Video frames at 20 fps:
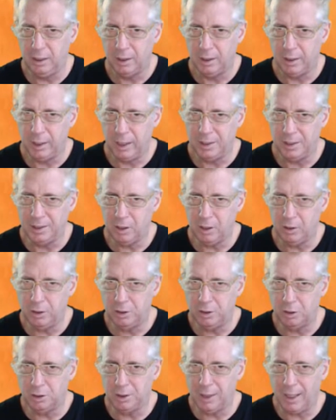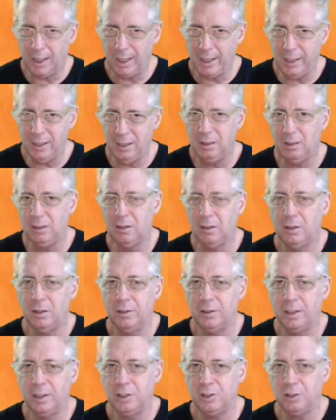guys are going to die
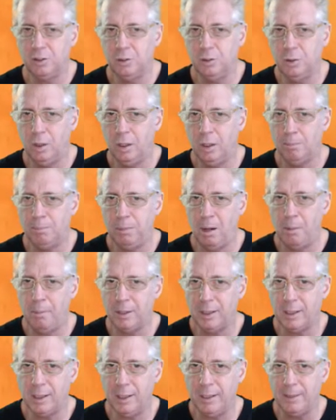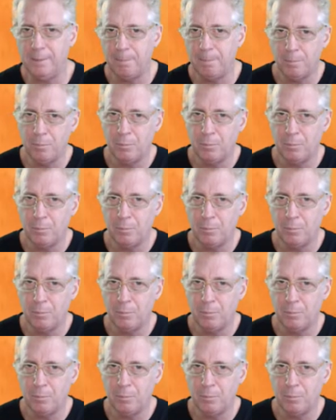thanks to our bomber guy,